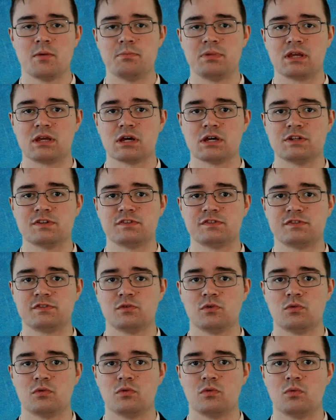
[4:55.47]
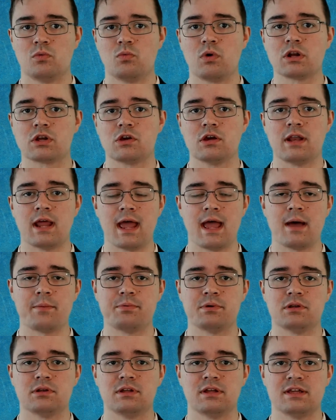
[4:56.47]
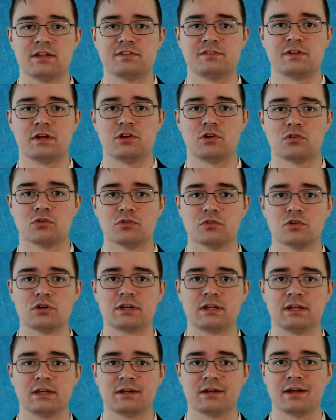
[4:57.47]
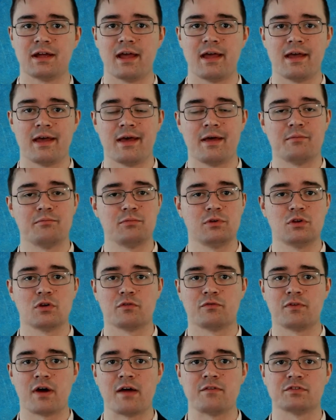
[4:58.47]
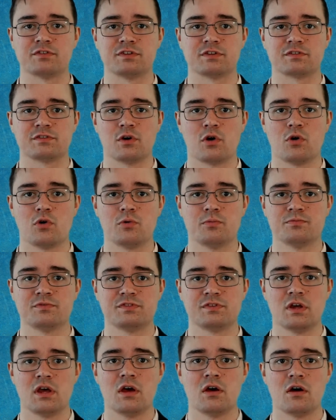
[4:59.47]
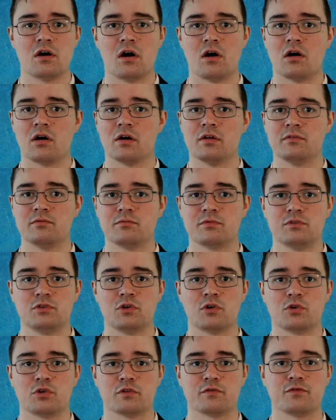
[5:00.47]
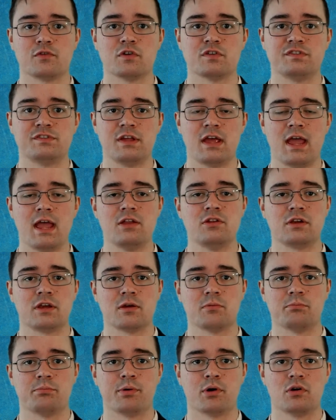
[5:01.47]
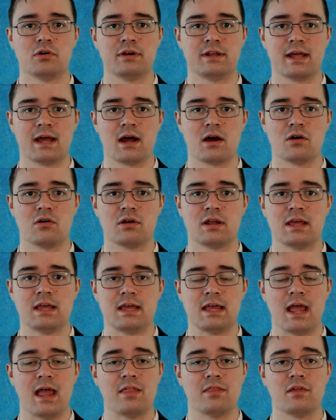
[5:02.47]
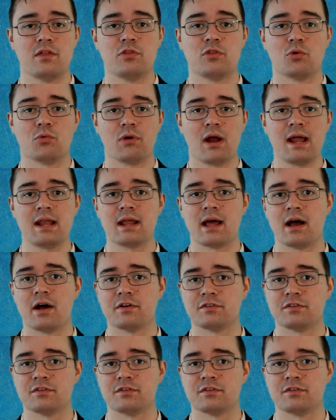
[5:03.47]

because what could happen is that you're looking at 5 or 6 homes on your first day and you get burned out, and then the right